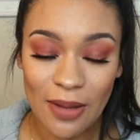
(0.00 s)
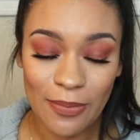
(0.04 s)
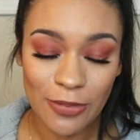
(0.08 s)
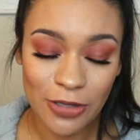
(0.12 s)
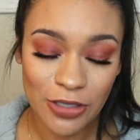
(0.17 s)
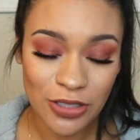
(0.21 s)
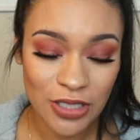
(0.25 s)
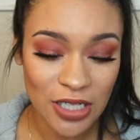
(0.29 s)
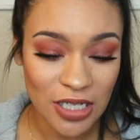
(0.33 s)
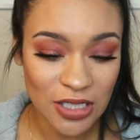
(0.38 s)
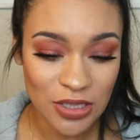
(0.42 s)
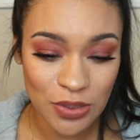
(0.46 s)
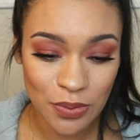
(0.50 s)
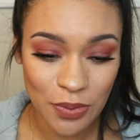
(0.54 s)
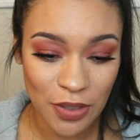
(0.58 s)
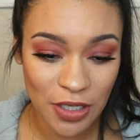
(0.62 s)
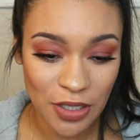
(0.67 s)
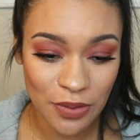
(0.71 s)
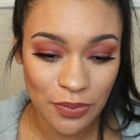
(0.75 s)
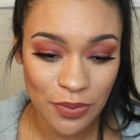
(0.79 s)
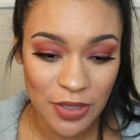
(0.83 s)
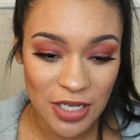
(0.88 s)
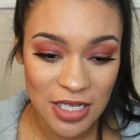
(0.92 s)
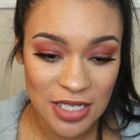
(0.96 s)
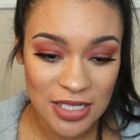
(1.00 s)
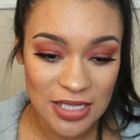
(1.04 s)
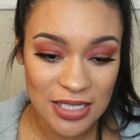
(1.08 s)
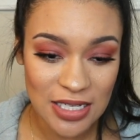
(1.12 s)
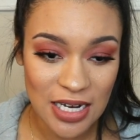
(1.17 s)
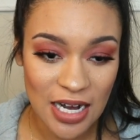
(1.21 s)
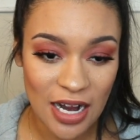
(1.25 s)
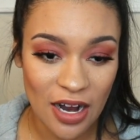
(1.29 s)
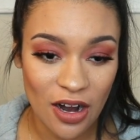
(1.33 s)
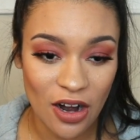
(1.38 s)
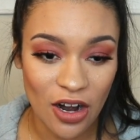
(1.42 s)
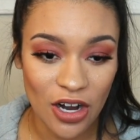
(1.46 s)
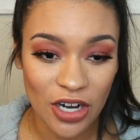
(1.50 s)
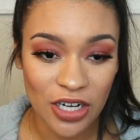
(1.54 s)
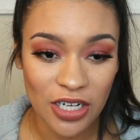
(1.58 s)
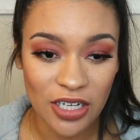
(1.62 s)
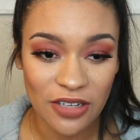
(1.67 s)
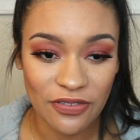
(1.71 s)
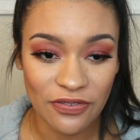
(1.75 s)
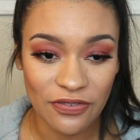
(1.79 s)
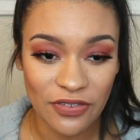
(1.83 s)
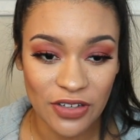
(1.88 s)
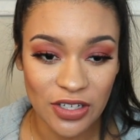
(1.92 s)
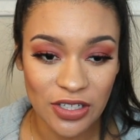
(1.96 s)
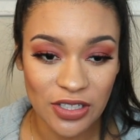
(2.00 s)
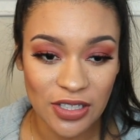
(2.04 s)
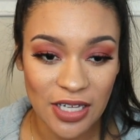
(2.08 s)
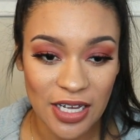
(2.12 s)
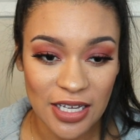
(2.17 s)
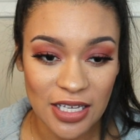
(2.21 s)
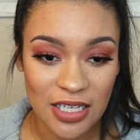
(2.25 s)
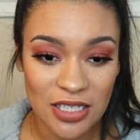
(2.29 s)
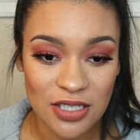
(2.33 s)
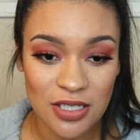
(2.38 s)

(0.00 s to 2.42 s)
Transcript: I'm only at 20 weeks and I already feel like